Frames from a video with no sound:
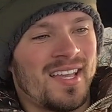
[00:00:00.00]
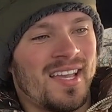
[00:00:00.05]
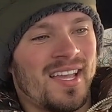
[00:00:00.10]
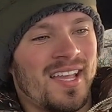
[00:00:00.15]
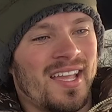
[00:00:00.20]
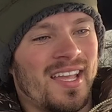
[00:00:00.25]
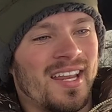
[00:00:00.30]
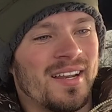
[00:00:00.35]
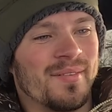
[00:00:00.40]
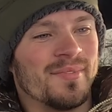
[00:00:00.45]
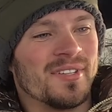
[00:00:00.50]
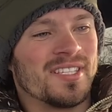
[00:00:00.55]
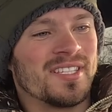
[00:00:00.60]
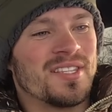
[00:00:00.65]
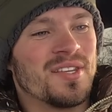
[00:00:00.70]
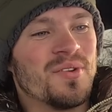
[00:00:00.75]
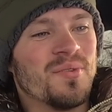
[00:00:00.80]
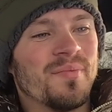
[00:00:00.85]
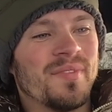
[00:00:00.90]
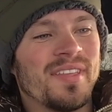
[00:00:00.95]
And I'm
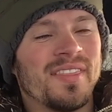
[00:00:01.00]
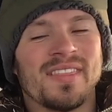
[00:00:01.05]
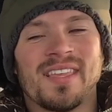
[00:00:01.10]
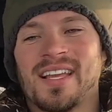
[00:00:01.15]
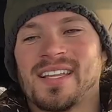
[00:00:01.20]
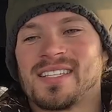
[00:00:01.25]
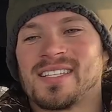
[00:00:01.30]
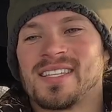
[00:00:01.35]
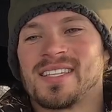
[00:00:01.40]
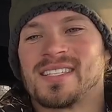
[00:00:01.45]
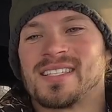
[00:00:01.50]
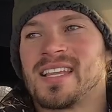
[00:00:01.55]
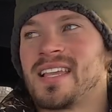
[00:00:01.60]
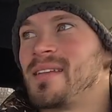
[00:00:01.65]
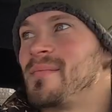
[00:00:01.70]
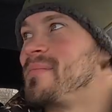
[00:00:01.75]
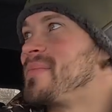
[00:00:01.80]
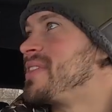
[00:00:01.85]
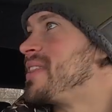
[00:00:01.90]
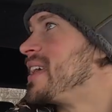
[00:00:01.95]
assuming that's the
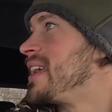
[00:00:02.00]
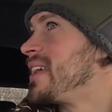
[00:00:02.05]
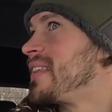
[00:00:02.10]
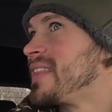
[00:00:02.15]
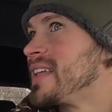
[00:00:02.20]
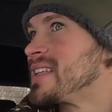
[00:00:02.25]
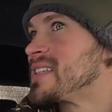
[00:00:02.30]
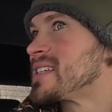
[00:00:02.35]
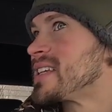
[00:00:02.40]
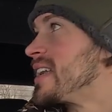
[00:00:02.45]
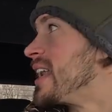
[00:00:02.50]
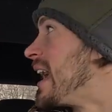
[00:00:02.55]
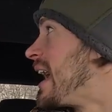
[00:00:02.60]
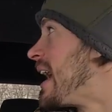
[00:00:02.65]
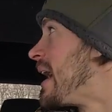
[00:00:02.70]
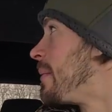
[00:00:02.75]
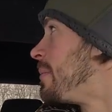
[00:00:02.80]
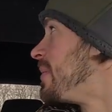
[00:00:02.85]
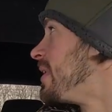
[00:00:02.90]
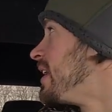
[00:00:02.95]
same thing that's gonna
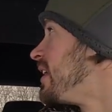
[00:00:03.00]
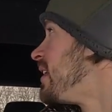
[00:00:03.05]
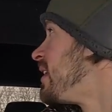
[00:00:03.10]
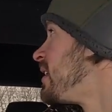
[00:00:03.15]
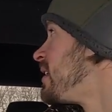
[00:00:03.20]
happen